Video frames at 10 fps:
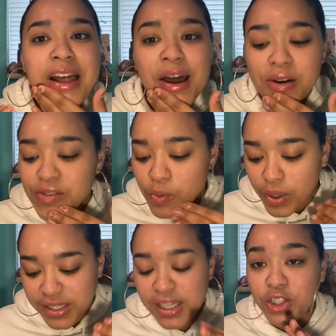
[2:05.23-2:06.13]
I don't even want
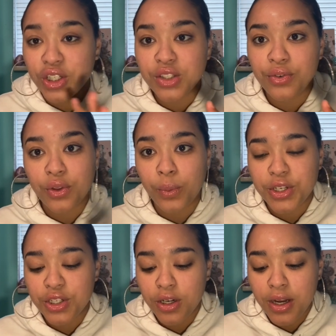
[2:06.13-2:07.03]
to say just for the
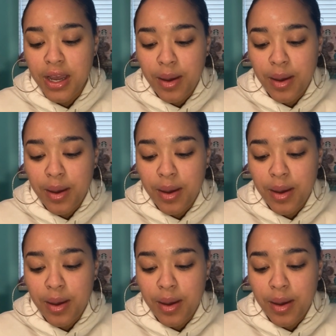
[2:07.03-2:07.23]
winter,